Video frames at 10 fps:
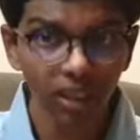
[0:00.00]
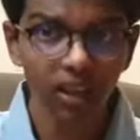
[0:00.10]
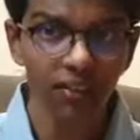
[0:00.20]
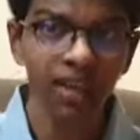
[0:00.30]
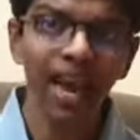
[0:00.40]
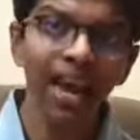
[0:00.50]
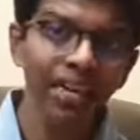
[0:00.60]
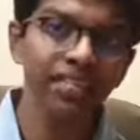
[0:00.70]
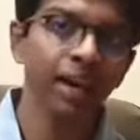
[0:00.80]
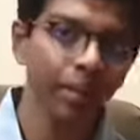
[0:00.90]
The
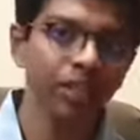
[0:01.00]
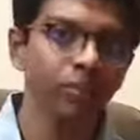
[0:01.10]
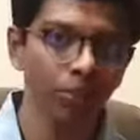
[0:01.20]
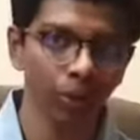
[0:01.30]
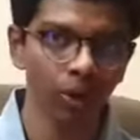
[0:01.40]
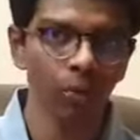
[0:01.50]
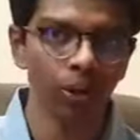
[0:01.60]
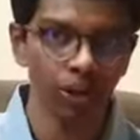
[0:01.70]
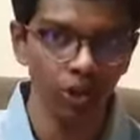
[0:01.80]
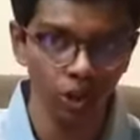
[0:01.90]
academic support
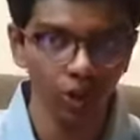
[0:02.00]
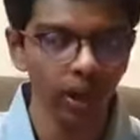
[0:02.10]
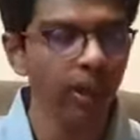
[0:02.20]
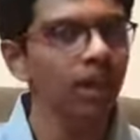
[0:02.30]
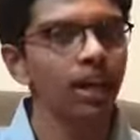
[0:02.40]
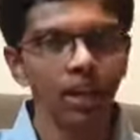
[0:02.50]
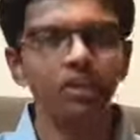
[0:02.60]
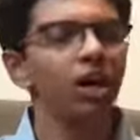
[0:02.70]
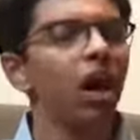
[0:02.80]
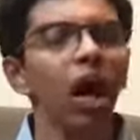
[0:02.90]
we enjoy
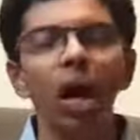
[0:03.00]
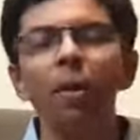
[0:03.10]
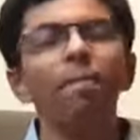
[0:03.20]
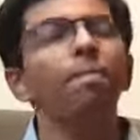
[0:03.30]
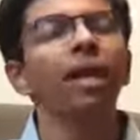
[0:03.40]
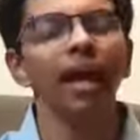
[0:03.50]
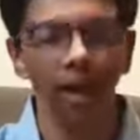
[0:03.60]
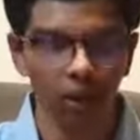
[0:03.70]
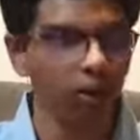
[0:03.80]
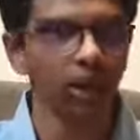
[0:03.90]
is
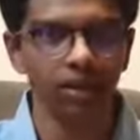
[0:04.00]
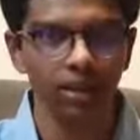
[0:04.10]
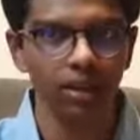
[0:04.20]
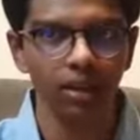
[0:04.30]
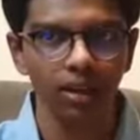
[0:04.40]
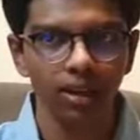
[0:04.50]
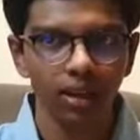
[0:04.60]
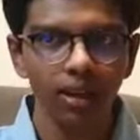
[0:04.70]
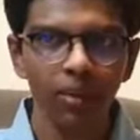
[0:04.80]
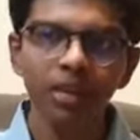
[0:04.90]
unparalleled.
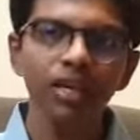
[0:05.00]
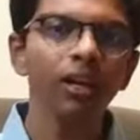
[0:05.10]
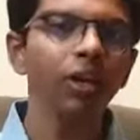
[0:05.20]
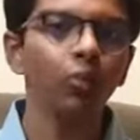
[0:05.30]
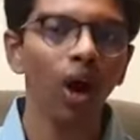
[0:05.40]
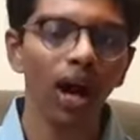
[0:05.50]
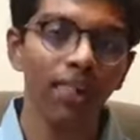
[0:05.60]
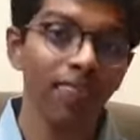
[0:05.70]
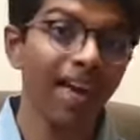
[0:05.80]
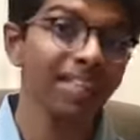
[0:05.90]
Let me tell you
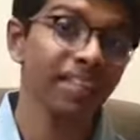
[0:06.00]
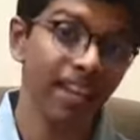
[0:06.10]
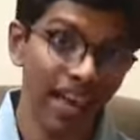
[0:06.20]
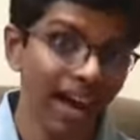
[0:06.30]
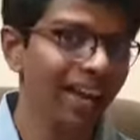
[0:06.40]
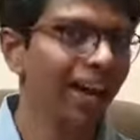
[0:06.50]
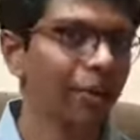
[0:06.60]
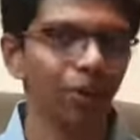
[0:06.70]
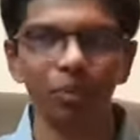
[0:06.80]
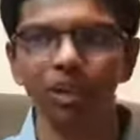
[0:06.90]
why that's not
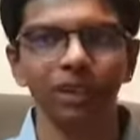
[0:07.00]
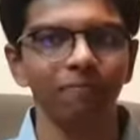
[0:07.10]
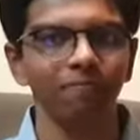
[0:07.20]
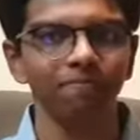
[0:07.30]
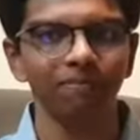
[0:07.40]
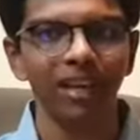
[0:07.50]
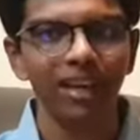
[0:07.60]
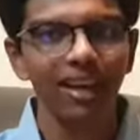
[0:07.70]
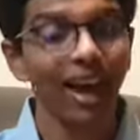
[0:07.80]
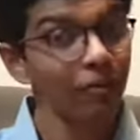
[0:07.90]
hyperbole.
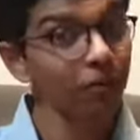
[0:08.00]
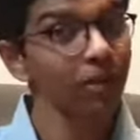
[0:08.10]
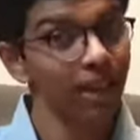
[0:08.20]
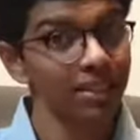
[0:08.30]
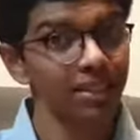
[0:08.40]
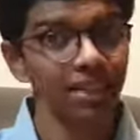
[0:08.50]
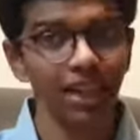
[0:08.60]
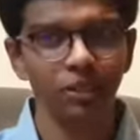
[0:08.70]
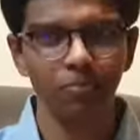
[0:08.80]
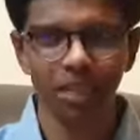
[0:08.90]
Every lesson
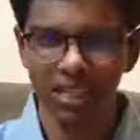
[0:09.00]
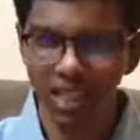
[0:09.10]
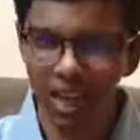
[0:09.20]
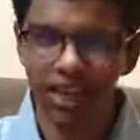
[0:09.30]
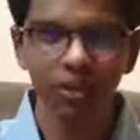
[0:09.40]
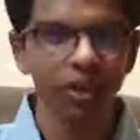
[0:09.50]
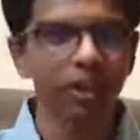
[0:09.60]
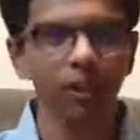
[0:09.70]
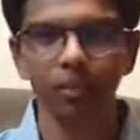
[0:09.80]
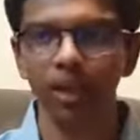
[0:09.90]
is
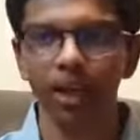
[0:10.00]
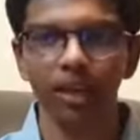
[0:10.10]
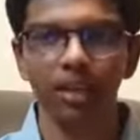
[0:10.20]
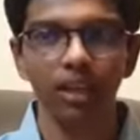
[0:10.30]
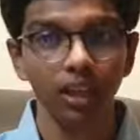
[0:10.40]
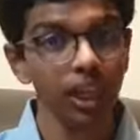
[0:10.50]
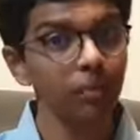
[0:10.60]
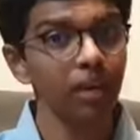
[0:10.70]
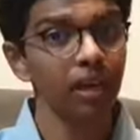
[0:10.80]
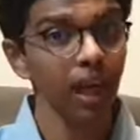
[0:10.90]
meticulously planned,
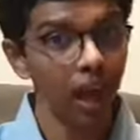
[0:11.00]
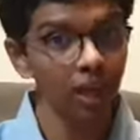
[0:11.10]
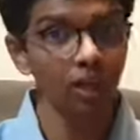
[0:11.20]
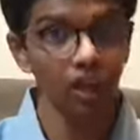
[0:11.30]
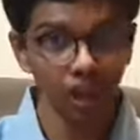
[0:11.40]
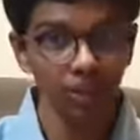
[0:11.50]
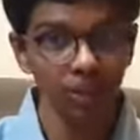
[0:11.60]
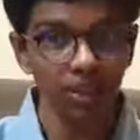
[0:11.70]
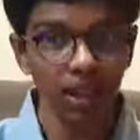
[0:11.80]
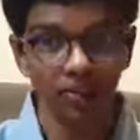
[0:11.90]
keeping us
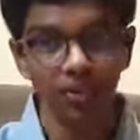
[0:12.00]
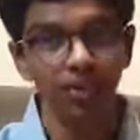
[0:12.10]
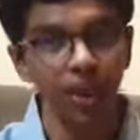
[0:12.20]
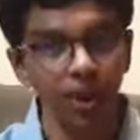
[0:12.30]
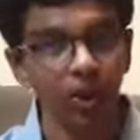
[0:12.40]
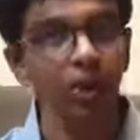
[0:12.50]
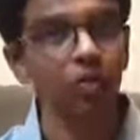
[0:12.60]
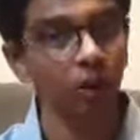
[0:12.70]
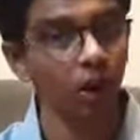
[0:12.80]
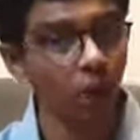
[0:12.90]
students at the center of
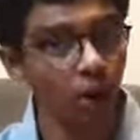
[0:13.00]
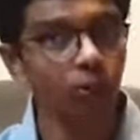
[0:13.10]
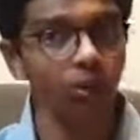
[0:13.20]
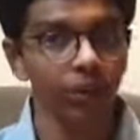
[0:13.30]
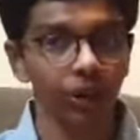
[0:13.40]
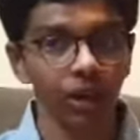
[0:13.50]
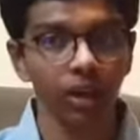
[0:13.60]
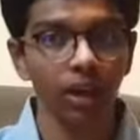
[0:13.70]
our own learning,